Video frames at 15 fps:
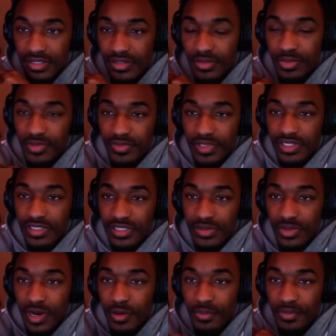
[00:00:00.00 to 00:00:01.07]
You can be religious
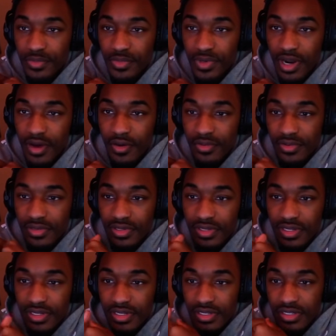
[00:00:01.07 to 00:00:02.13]
without
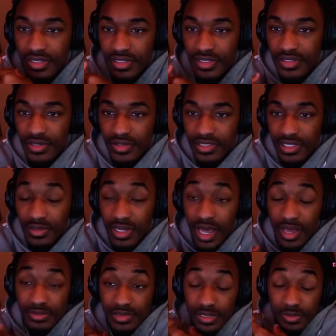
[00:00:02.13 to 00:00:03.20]
you know,
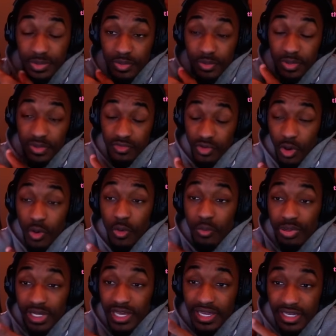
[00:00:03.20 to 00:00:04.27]
some people be role
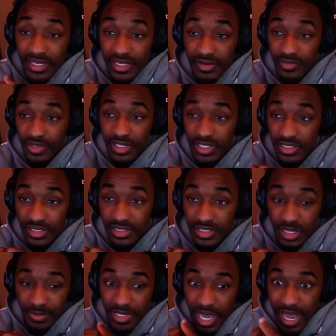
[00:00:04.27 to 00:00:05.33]
playing in religions.
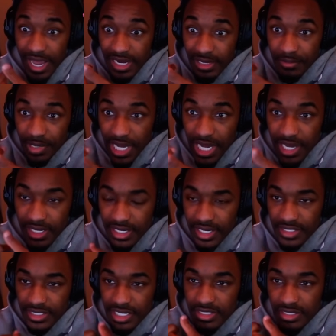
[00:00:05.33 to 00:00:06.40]
They be hiding behind it
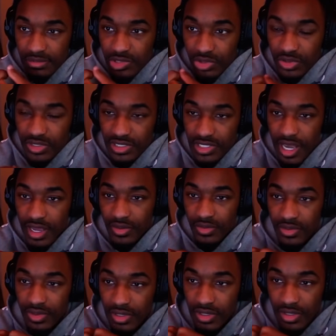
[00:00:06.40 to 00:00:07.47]
as like some sort of
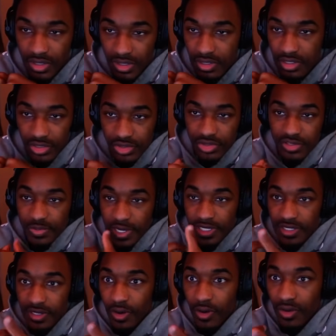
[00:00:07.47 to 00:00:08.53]
title,
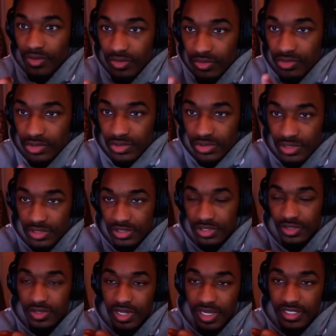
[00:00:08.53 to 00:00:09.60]
disrespecting all the rules.
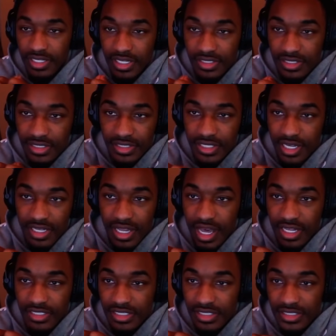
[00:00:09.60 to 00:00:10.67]
So like that
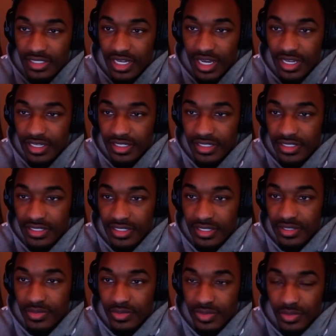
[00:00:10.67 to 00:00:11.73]
logic is not
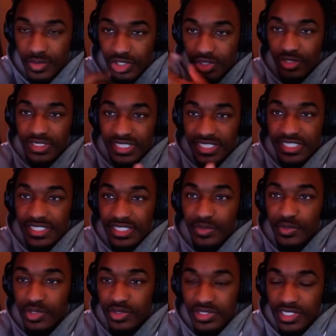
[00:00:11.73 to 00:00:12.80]
what you're
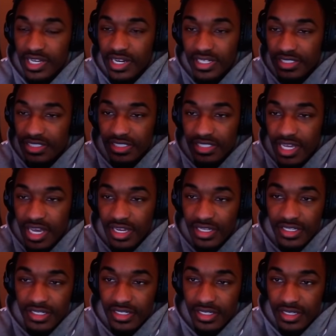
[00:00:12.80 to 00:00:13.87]
insisting when you say that is just not
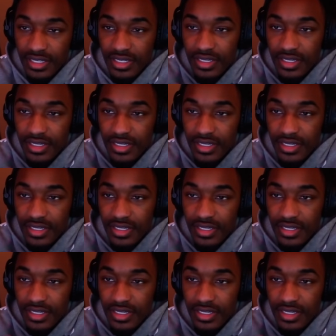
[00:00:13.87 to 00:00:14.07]
it.